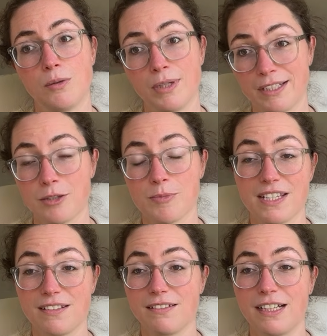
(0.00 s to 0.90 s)
When it comes
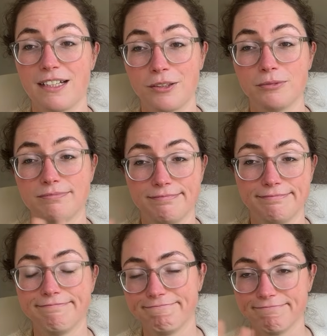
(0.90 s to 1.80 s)
in, I'll
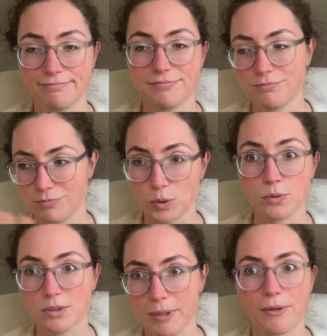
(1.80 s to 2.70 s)

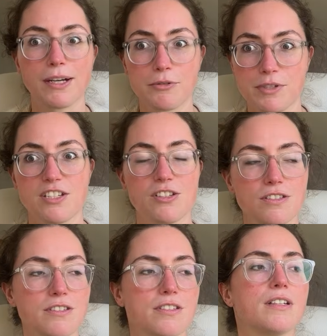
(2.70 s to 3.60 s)
talk about
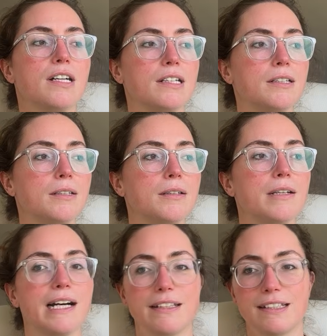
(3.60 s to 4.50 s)
acquisitions
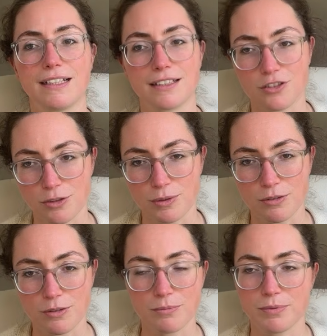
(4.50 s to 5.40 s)
and then I can show it
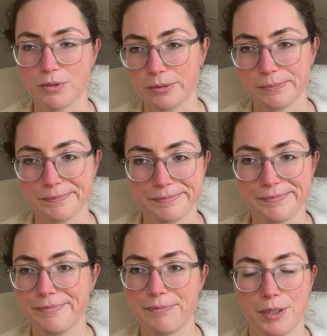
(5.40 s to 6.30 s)
to you. So,
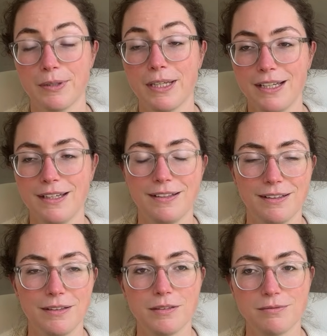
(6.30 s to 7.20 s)
but
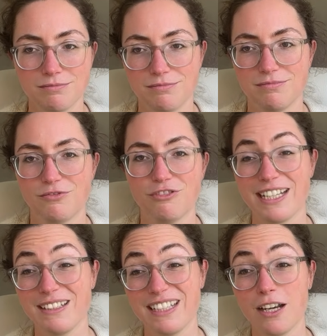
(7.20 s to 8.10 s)

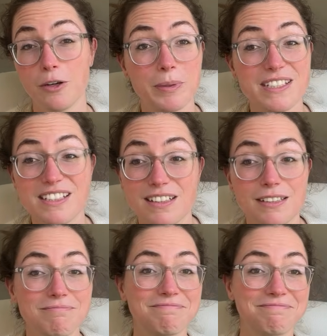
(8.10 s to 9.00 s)
red and yellow basically.